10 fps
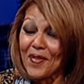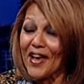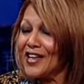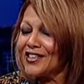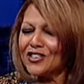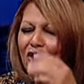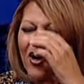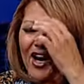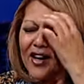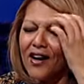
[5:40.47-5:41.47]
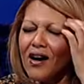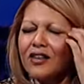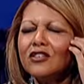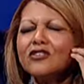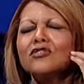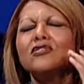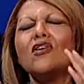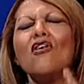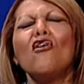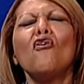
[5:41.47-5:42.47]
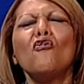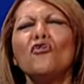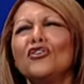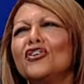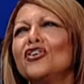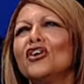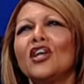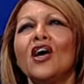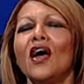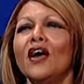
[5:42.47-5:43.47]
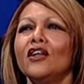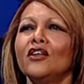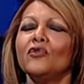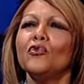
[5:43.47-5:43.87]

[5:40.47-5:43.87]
It's so, God is so good. Yes.